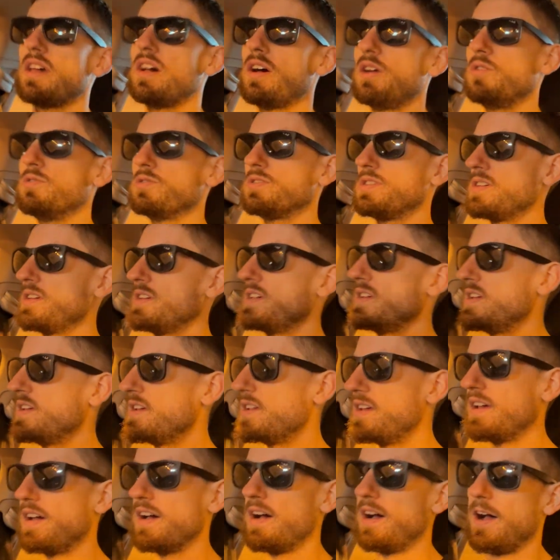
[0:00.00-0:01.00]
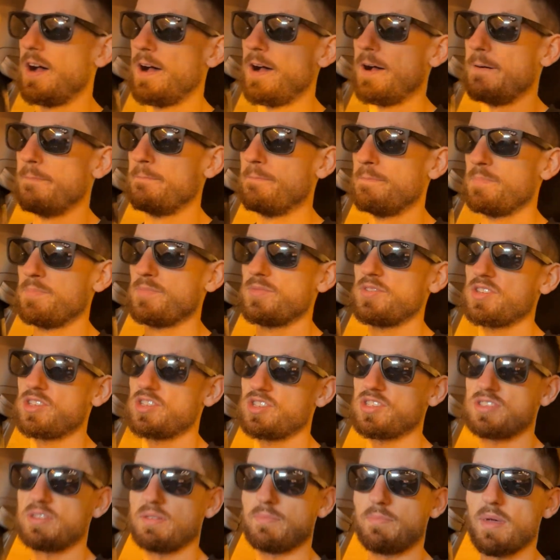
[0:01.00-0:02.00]
out
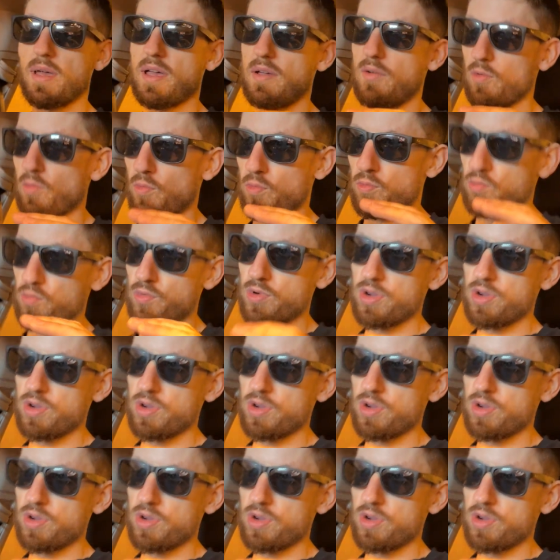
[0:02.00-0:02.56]
some